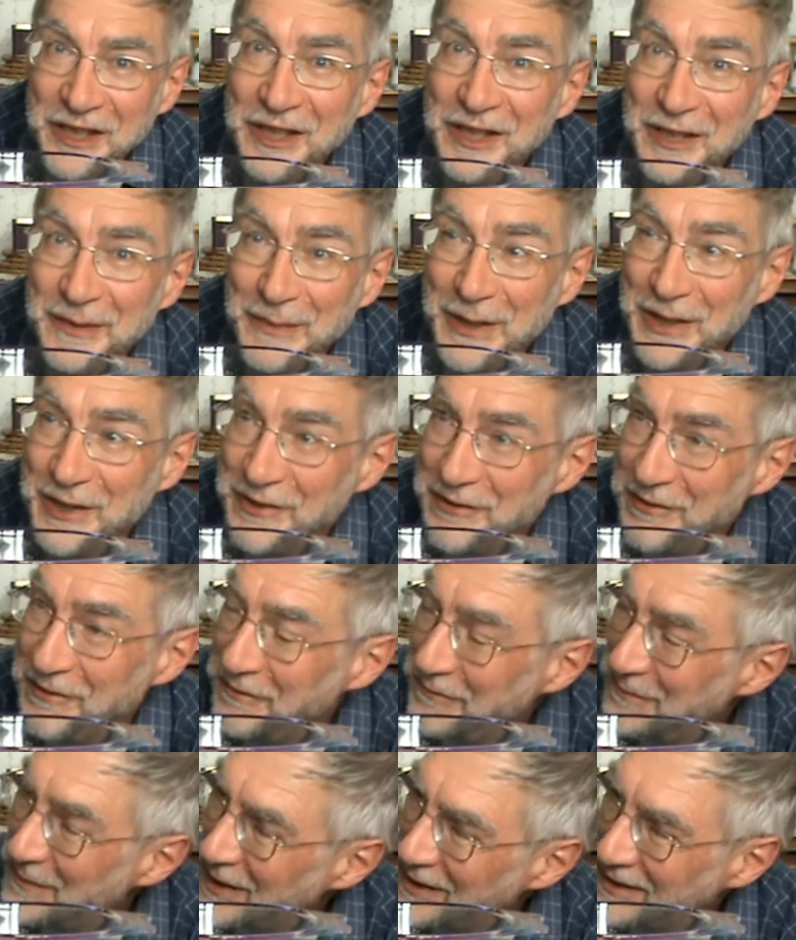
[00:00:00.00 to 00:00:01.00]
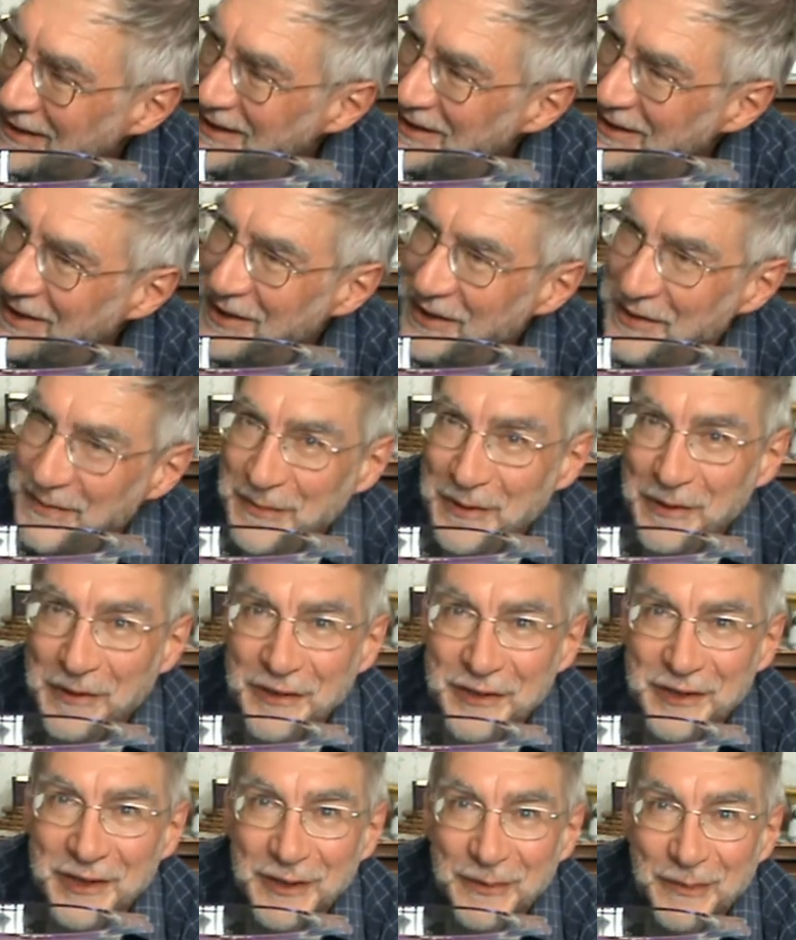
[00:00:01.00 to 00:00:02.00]
in a mixture of methylated
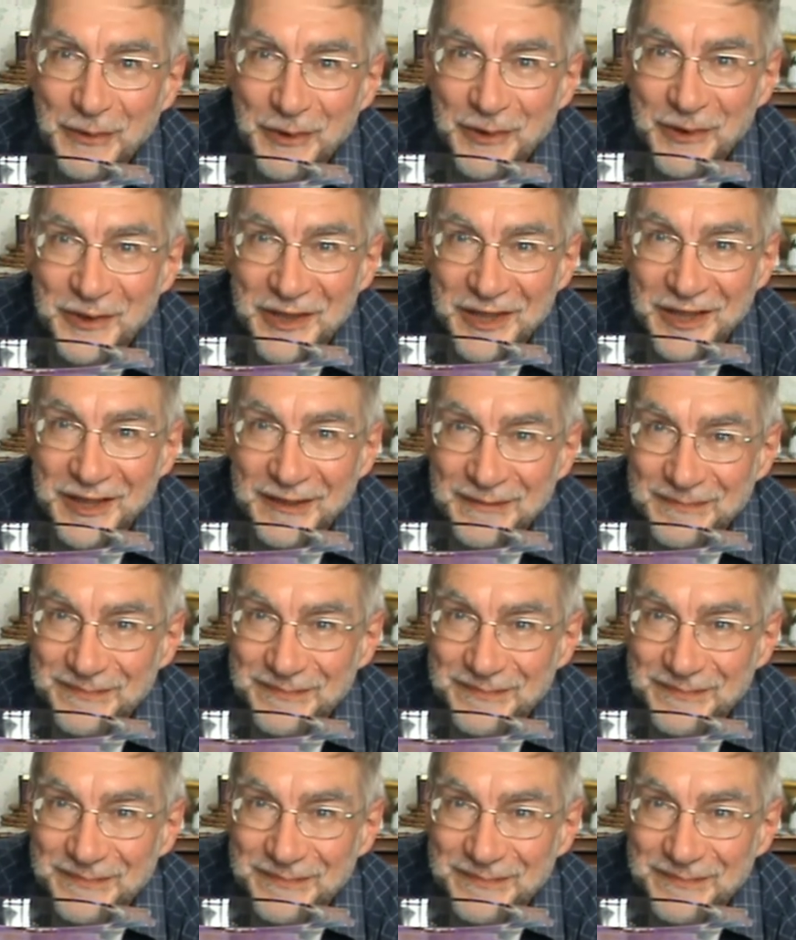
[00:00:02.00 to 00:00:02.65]
spirit and water.